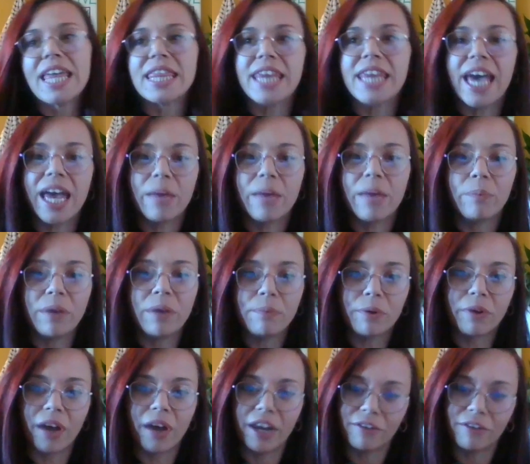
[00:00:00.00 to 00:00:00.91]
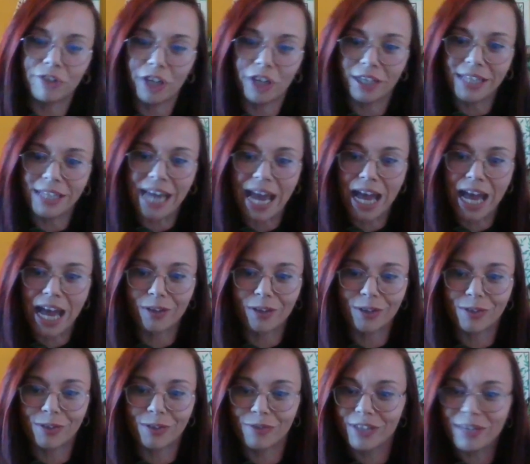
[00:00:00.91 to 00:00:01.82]
That people kind of shut
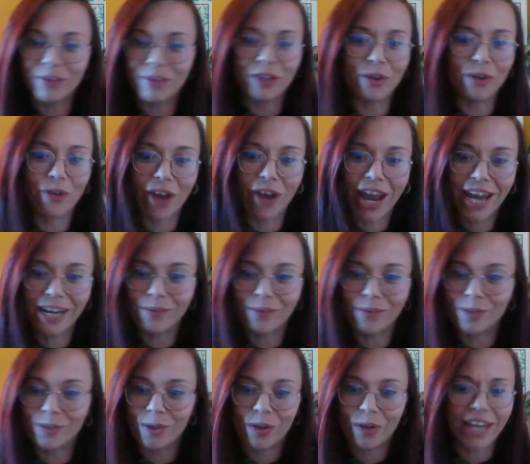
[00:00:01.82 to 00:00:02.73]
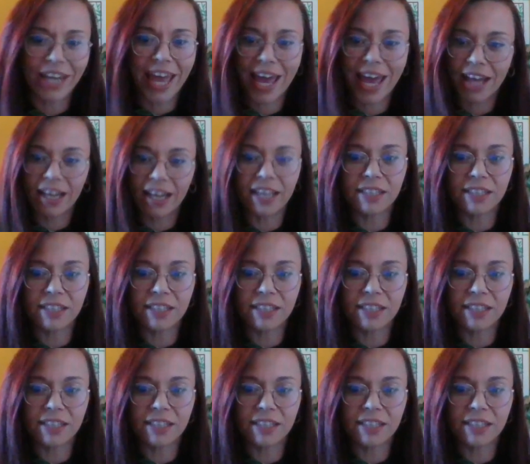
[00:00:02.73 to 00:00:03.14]
down, because obviously with Ukraine, it was, oh yeah,